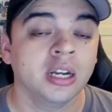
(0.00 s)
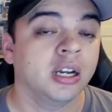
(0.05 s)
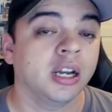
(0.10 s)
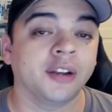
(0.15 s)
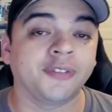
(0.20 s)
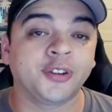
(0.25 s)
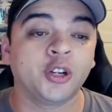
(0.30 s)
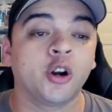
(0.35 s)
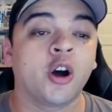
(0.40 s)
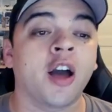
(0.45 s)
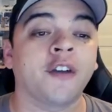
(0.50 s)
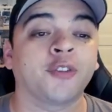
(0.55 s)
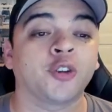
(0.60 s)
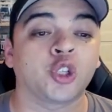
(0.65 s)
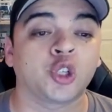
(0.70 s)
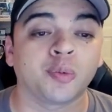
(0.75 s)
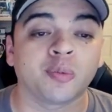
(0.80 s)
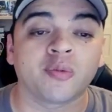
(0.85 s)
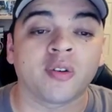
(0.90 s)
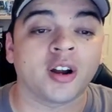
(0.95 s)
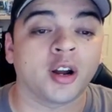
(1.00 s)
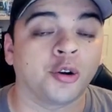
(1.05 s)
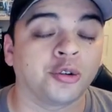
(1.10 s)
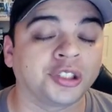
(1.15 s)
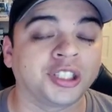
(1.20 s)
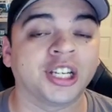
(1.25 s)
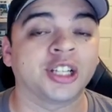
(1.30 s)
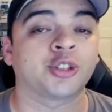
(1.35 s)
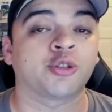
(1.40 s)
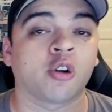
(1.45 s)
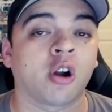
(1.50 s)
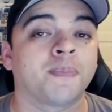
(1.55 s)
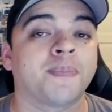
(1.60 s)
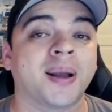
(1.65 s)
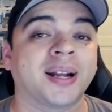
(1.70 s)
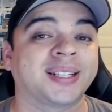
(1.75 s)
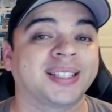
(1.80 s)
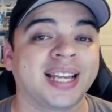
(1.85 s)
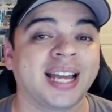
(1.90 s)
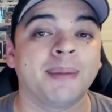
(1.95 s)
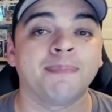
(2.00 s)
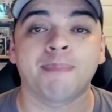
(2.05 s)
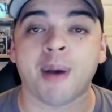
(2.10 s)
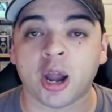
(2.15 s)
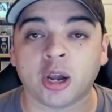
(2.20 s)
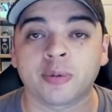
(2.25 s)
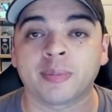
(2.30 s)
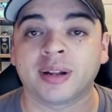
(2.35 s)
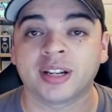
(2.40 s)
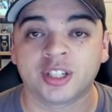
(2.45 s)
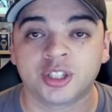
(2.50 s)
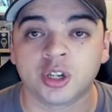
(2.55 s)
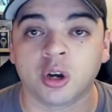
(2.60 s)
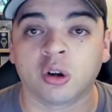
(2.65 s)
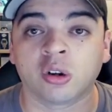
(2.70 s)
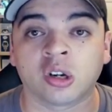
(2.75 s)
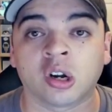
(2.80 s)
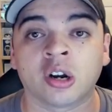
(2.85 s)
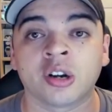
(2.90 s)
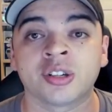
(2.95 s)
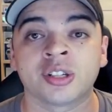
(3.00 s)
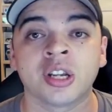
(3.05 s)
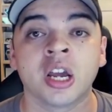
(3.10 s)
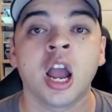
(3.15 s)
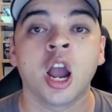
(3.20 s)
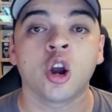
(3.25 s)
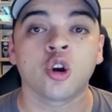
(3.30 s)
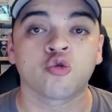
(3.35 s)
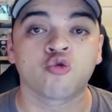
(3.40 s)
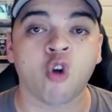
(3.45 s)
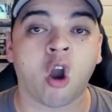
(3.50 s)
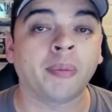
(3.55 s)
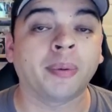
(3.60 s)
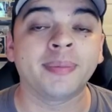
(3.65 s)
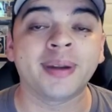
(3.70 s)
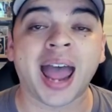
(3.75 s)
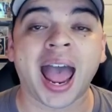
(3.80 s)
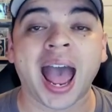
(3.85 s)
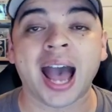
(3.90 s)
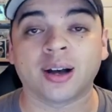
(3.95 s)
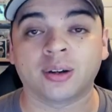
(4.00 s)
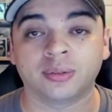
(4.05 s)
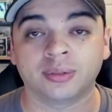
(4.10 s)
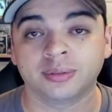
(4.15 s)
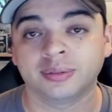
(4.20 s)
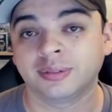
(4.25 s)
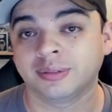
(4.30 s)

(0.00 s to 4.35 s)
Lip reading: if you don't have your Super Rare OTS Tournament Pack 10 Battle Man Solars, grab them now.